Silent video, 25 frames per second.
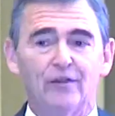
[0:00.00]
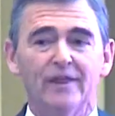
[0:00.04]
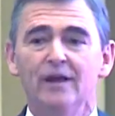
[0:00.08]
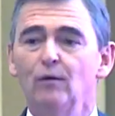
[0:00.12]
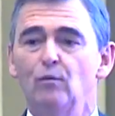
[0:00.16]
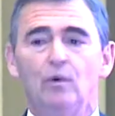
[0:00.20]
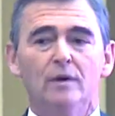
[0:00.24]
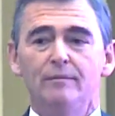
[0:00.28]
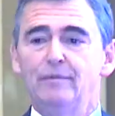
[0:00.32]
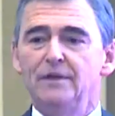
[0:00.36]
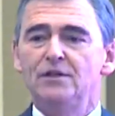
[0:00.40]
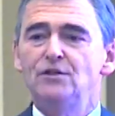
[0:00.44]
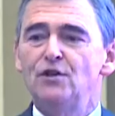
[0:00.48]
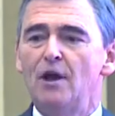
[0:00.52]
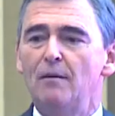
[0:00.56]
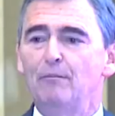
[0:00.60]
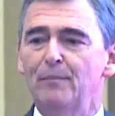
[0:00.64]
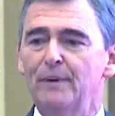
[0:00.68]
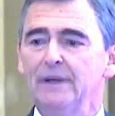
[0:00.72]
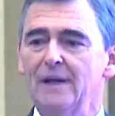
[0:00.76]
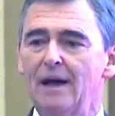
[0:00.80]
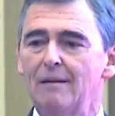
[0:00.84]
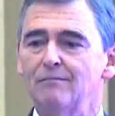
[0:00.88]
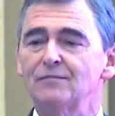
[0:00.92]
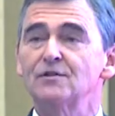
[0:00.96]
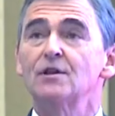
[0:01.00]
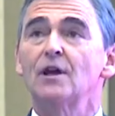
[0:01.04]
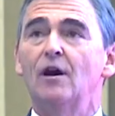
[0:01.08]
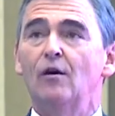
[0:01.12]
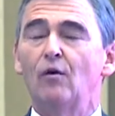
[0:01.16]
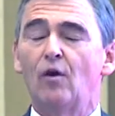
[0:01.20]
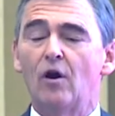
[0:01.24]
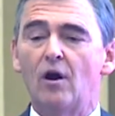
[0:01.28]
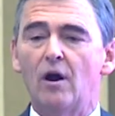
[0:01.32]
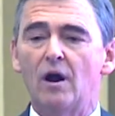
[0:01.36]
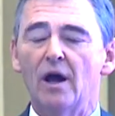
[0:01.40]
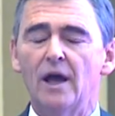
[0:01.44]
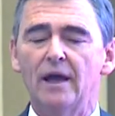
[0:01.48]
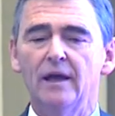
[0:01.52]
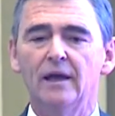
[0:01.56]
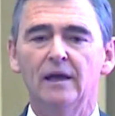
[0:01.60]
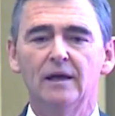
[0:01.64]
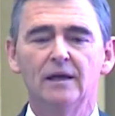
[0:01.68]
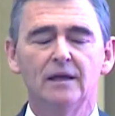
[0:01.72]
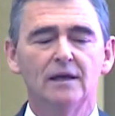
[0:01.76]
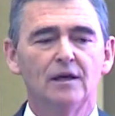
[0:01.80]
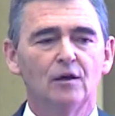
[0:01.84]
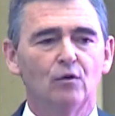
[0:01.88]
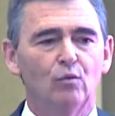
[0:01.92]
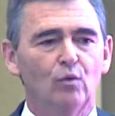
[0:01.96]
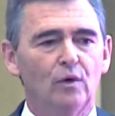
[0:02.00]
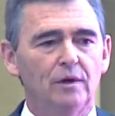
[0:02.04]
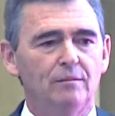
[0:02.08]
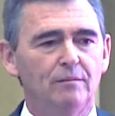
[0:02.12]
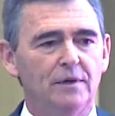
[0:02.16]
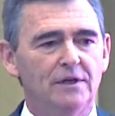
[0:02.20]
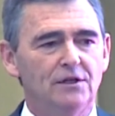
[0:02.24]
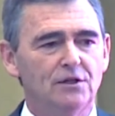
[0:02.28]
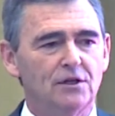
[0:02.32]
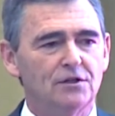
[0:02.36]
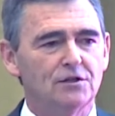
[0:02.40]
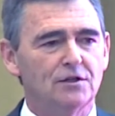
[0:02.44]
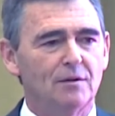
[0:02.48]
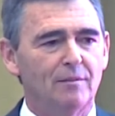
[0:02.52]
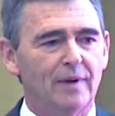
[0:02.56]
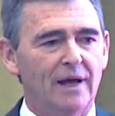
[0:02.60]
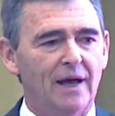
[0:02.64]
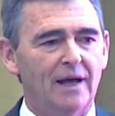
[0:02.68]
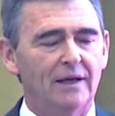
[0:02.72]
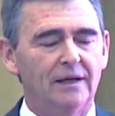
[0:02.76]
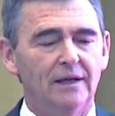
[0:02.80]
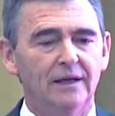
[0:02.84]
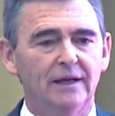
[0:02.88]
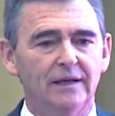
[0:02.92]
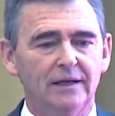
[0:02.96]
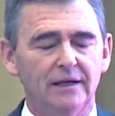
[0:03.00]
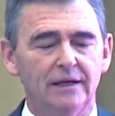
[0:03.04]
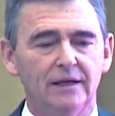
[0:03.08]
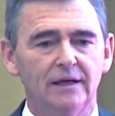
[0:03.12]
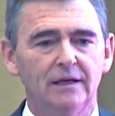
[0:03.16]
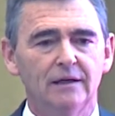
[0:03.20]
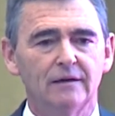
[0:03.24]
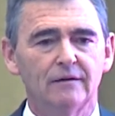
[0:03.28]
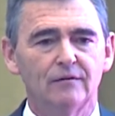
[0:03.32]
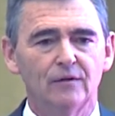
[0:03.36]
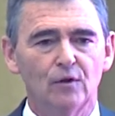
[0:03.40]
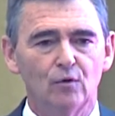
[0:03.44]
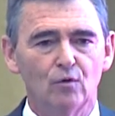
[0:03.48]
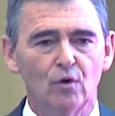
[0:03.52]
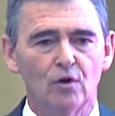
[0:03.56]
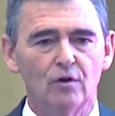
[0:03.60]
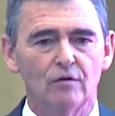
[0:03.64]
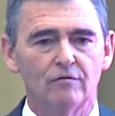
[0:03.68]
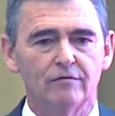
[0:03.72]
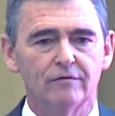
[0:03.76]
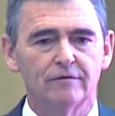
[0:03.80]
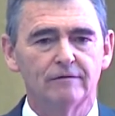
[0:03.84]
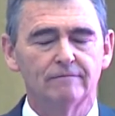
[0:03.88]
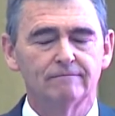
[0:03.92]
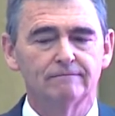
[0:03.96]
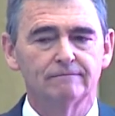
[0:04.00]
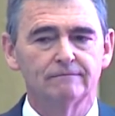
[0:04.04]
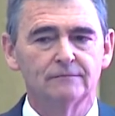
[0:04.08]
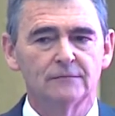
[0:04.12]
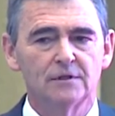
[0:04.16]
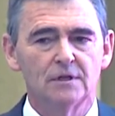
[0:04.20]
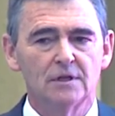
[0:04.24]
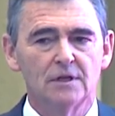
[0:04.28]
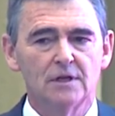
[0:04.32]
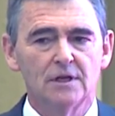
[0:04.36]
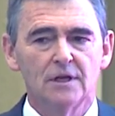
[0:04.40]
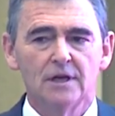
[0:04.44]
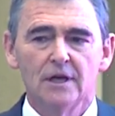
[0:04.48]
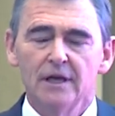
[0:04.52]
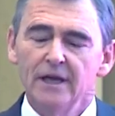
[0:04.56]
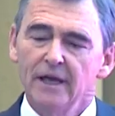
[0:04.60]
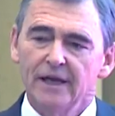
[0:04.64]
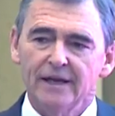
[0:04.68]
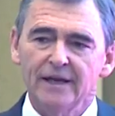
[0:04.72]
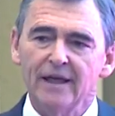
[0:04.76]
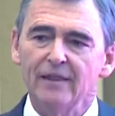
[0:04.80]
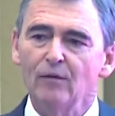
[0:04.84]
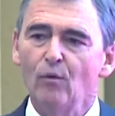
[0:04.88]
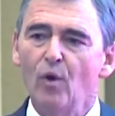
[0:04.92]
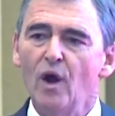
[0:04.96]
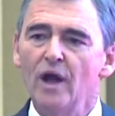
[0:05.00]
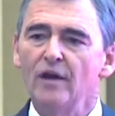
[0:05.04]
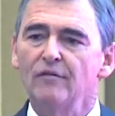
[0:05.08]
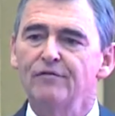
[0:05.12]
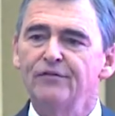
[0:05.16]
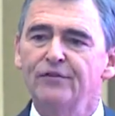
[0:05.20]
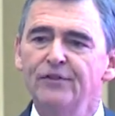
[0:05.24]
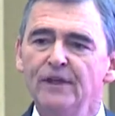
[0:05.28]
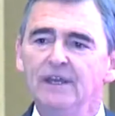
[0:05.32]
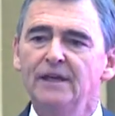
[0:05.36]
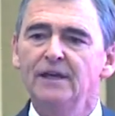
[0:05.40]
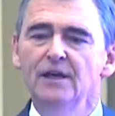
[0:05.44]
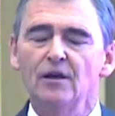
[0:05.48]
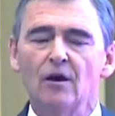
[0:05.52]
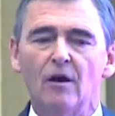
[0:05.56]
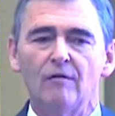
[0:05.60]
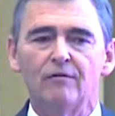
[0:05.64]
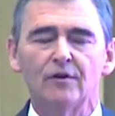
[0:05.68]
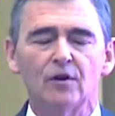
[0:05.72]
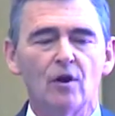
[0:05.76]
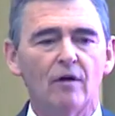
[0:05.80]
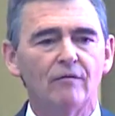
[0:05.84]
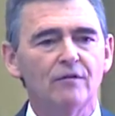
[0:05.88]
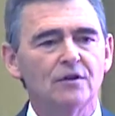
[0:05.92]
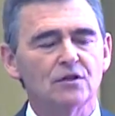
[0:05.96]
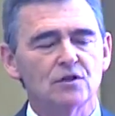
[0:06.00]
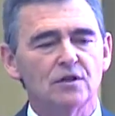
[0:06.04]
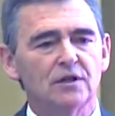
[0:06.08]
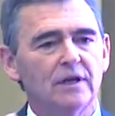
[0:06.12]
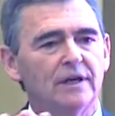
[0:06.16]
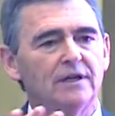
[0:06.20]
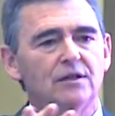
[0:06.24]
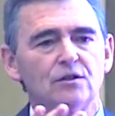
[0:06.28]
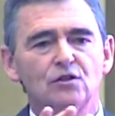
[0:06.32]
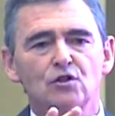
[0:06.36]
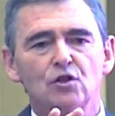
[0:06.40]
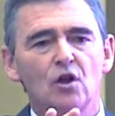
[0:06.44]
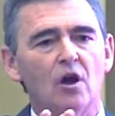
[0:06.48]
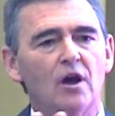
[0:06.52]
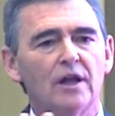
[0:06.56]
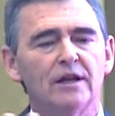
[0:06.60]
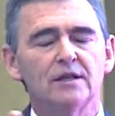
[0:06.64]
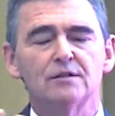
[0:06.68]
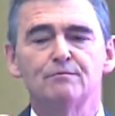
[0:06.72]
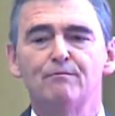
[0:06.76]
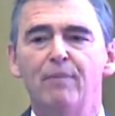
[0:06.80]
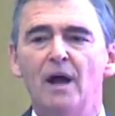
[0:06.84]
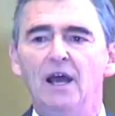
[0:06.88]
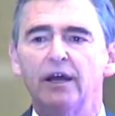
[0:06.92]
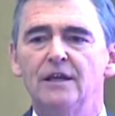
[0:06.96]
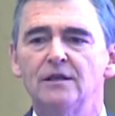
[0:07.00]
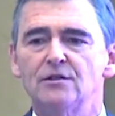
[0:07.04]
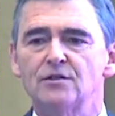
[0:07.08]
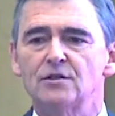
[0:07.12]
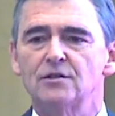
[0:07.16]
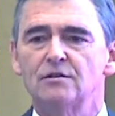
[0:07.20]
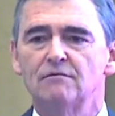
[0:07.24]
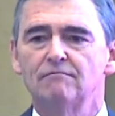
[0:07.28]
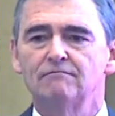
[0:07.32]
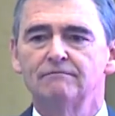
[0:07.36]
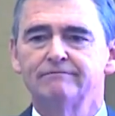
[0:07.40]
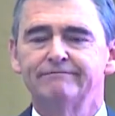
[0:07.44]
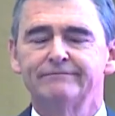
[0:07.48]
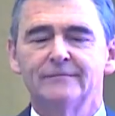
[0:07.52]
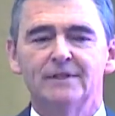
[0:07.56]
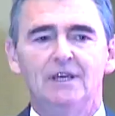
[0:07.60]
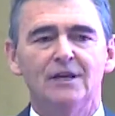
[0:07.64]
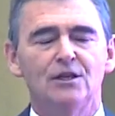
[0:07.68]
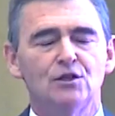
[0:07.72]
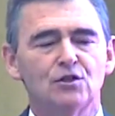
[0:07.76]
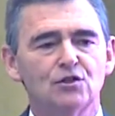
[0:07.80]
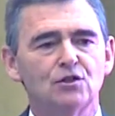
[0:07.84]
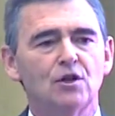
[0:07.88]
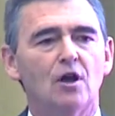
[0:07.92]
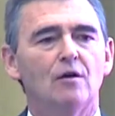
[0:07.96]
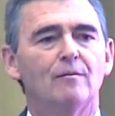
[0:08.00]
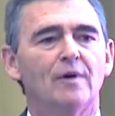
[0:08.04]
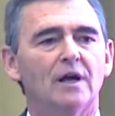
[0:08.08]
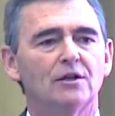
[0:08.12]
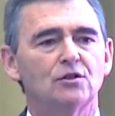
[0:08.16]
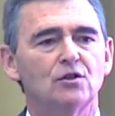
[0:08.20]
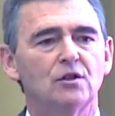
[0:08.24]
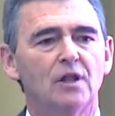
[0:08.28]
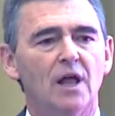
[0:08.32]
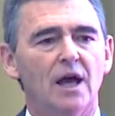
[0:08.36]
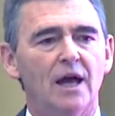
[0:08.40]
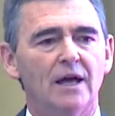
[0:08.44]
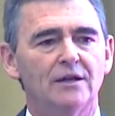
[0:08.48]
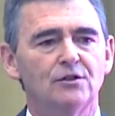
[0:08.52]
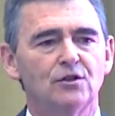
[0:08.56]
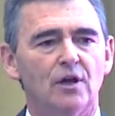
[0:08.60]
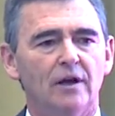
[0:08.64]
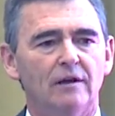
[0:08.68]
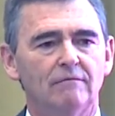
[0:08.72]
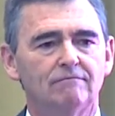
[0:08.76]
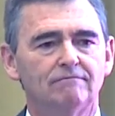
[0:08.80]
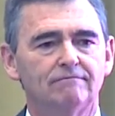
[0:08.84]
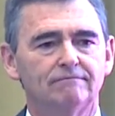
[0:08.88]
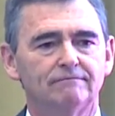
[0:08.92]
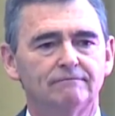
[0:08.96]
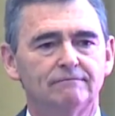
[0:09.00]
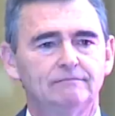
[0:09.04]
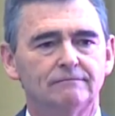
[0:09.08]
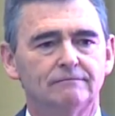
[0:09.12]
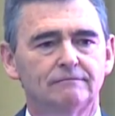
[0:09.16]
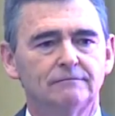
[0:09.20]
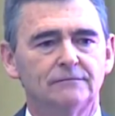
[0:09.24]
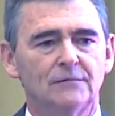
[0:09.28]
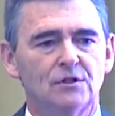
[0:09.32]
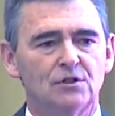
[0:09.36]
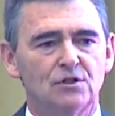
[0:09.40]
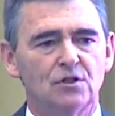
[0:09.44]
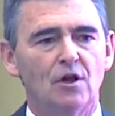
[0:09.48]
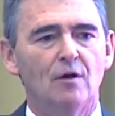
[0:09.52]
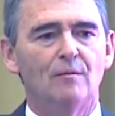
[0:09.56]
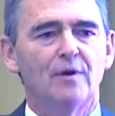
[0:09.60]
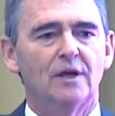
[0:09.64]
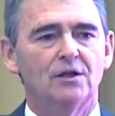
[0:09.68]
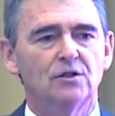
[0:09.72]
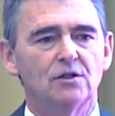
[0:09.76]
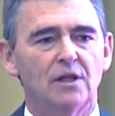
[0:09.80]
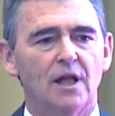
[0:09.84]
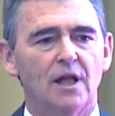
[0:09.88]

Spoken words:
think we'd be jumping up so high, we'd be just about hitting the roof. Another way of thinking of it, obviously, China's base is so much larger, so much